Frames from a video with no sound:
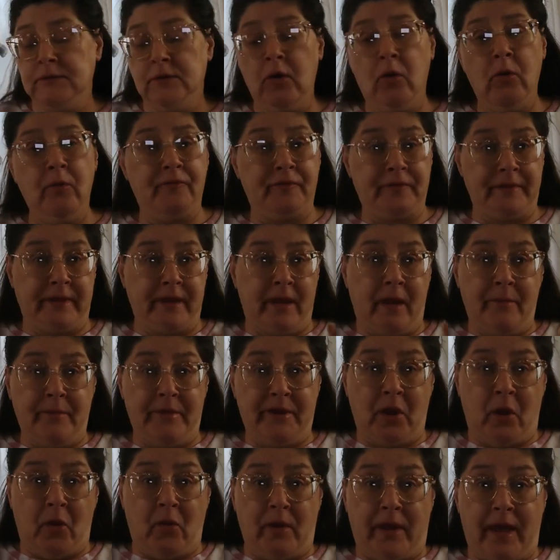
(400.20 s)
Hopefully I'll
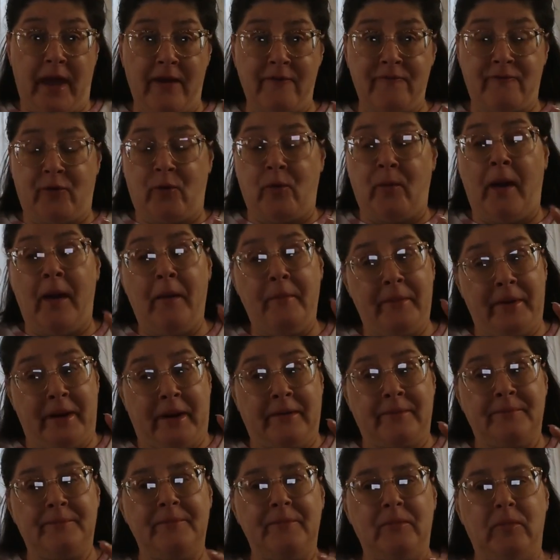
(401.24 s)
be okay for a
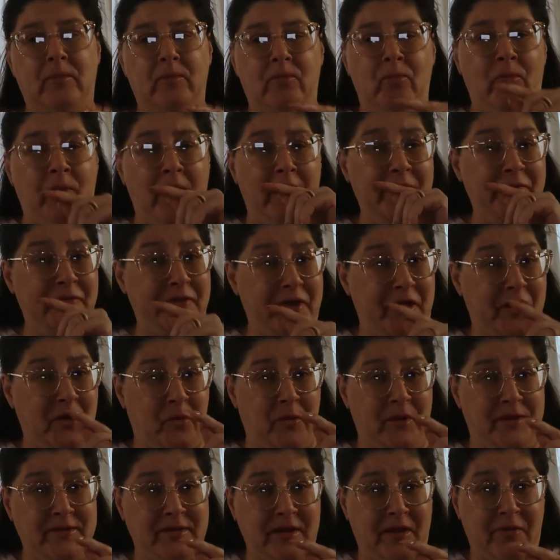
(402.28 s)
while. I think it
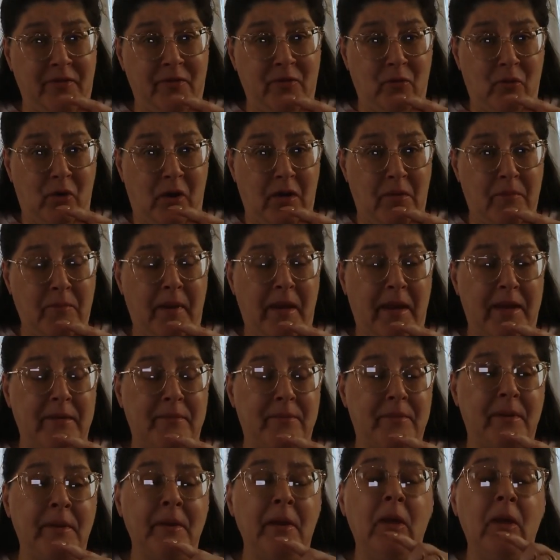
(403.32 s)
went down the wrong pipe.